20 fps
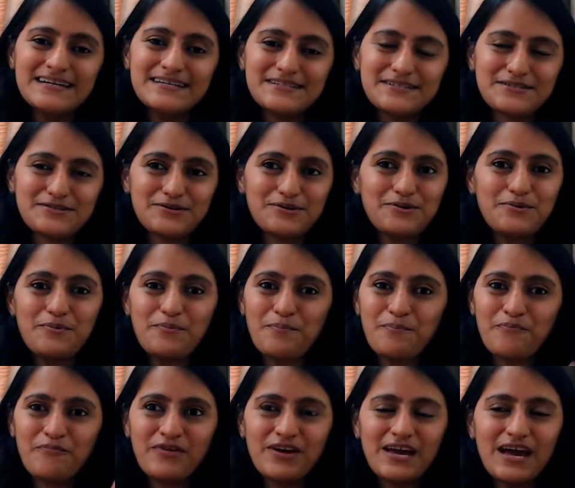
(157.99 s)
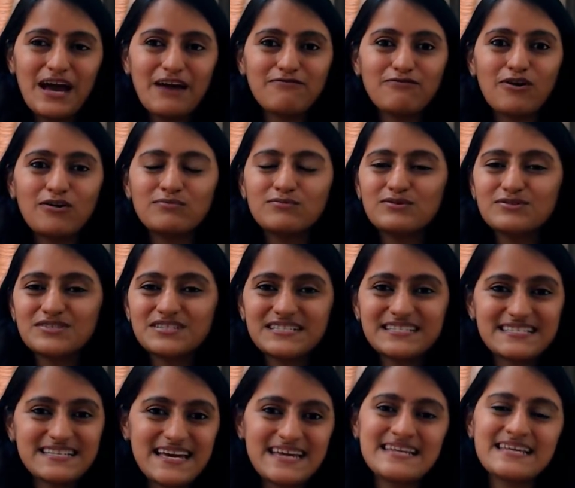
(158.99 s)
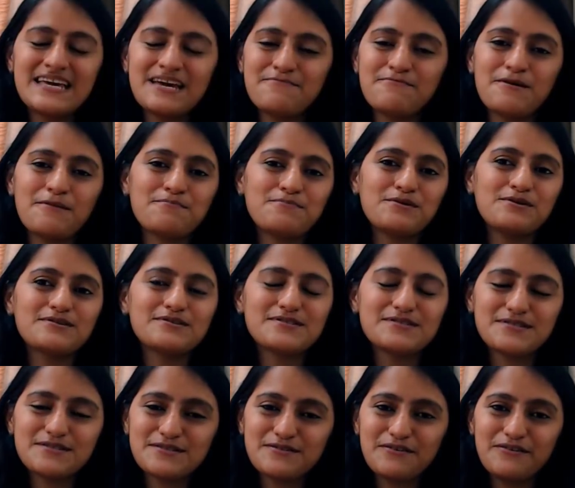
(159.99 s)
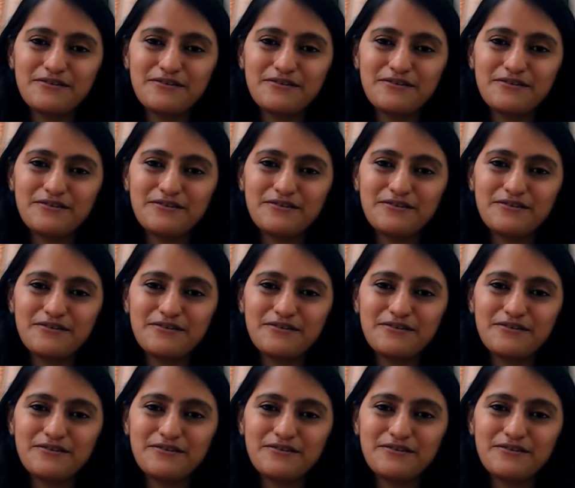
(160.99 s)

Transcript: so we have almost 10k members